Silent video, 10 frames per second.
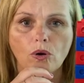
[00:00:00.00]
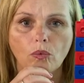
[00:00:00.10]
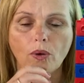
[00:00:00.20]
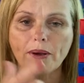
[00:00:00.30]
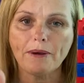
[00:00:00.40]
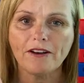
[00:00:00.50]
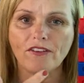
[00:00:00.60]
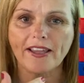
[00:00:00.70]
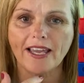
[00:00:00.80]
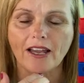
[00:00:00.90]
What about if
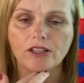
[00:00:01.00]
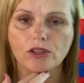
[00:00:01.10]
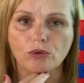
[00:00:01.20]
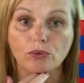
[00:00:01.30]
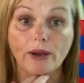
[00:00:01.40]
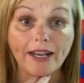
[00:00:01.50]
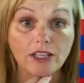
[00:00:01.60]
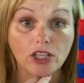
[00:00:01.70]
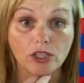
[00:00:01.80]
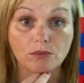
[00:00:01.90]
I counted the red
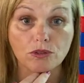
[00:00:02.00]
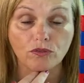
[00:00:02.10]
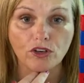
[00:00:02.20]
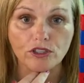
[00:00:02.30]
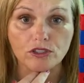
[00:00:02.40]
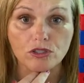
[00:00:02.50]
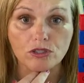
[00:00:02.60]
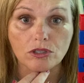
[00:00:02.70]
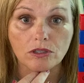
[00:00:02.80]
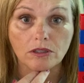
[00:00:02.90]
cubes
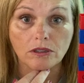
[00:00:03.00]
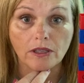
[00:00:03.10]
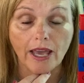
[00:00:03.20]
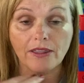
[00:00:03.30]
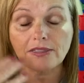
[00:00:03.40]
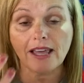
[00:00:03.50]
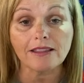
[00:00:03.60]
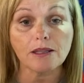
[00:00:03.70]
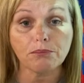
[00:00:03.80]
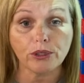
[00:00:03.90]
first and then
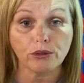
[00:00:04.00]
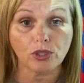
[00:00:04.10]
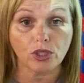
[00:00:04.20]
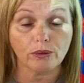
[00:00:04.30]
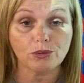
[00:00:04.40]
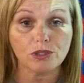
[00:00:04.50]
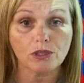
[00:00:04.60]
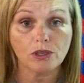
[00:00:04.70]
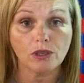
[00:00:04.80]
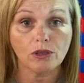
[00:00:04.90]
the blue cubes?
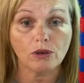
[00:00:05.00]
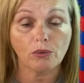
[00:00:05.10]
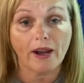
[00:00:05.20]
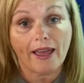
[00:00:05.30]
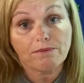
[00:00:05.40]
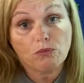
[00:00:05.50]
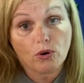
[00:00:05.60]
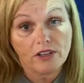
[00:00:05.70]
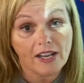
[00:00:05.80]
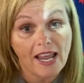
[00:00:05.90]
Would I have
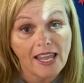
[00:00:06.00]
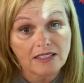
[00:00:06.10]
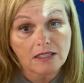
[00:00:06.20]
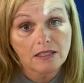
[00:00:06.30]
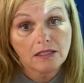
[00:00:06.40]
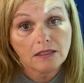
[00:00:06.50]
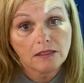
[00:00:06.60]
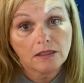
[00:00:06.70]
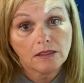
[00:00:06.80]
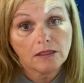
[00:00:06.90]
more than eight?
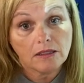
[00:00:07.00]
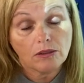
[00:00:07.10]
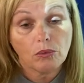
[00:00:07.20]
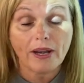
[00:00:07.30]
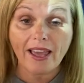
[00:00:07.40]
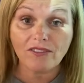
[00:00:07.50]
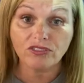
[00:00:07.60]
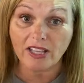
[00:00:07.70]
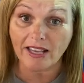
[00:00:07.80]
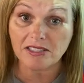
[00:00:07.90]
Would I have
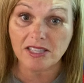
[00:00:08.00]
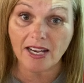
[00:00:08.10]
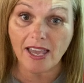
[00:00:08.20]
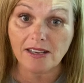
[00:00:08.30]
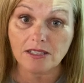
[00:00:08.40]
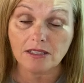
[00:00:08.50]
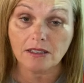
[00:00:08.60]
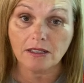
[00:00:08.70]
less than eight?